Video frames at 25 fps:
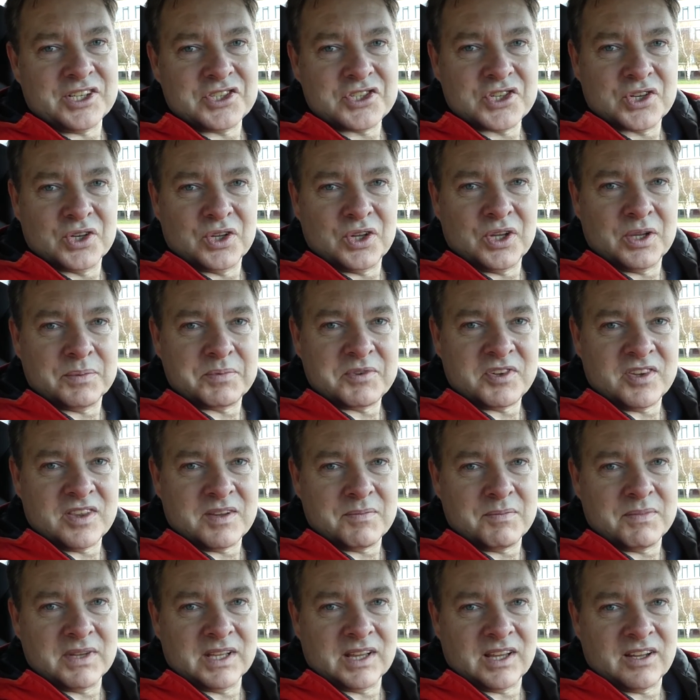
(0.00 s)
tulips in
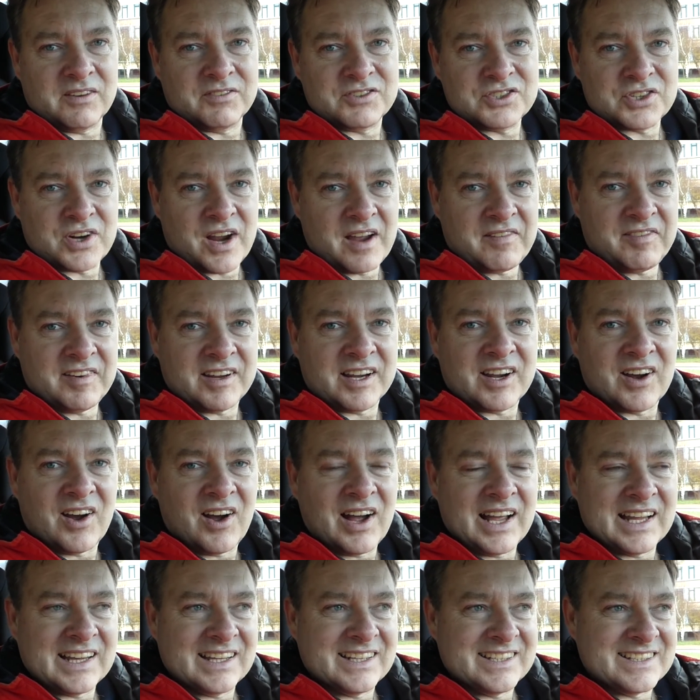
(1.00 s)
the middle of traffic
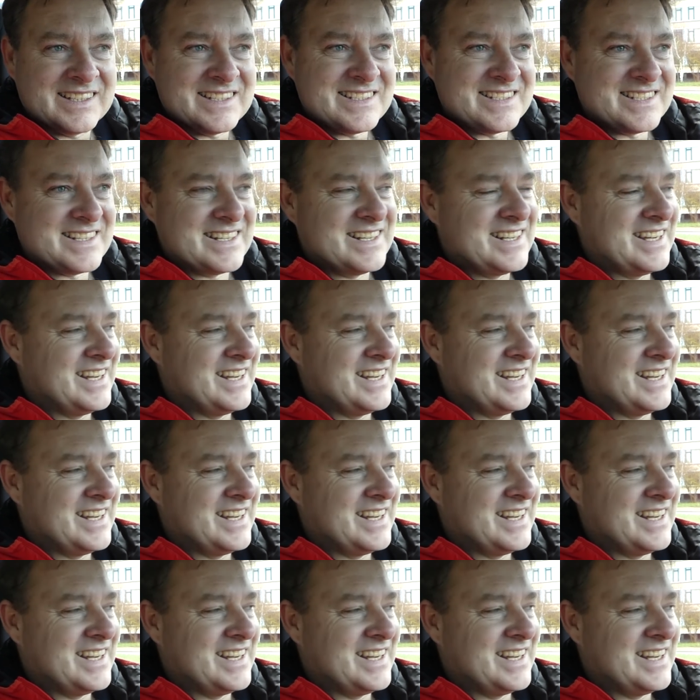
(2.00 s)
islands,